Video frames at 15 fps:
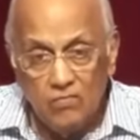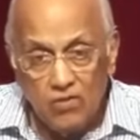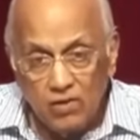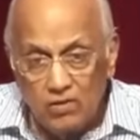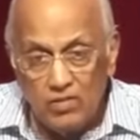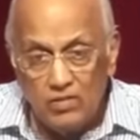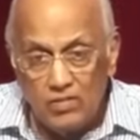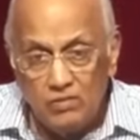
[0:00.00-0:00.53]

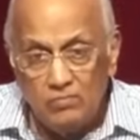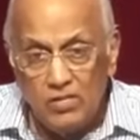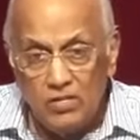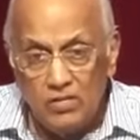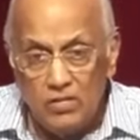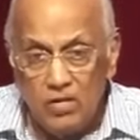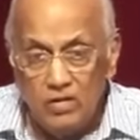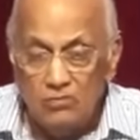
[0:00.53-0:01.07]
Very
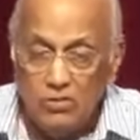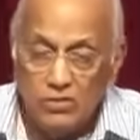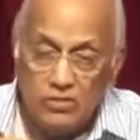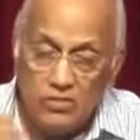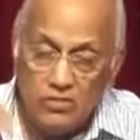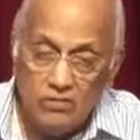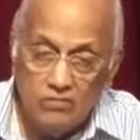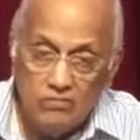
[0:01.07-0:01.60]
timid. I was
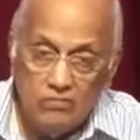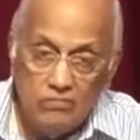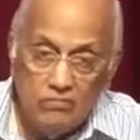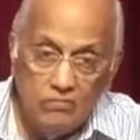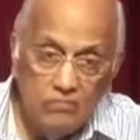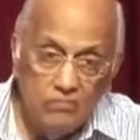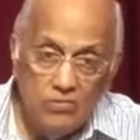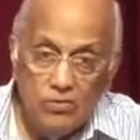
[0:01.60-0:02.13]
the
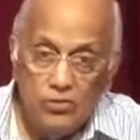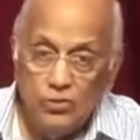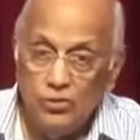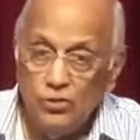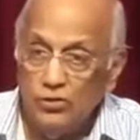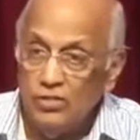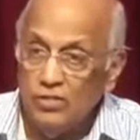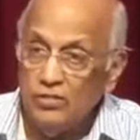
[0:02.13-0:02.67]

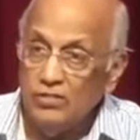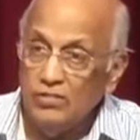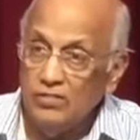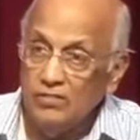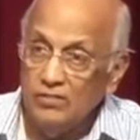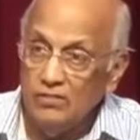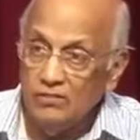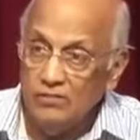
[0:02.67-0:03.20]
shortest
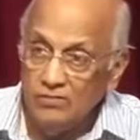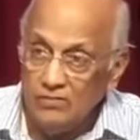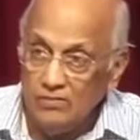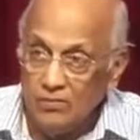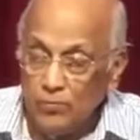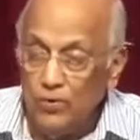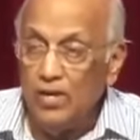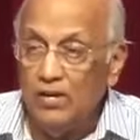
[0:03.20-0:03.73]
and the
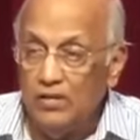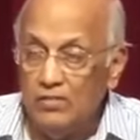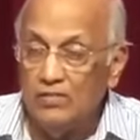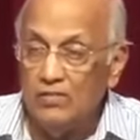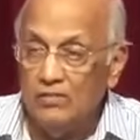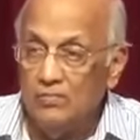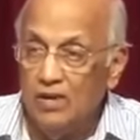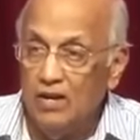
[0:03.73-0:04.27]

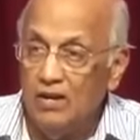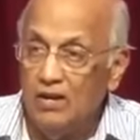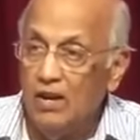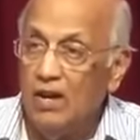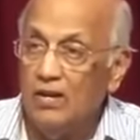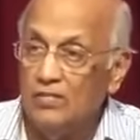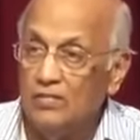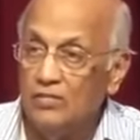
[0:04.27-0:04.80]
weakest in my
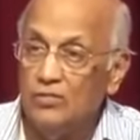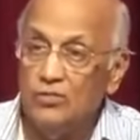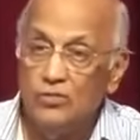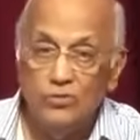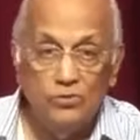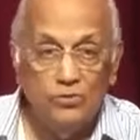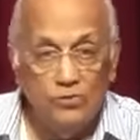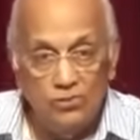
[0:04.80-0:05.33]
class in
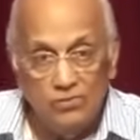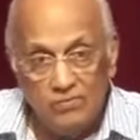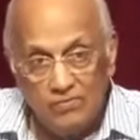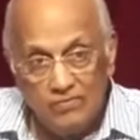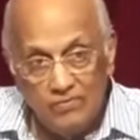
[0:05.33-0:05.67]
school.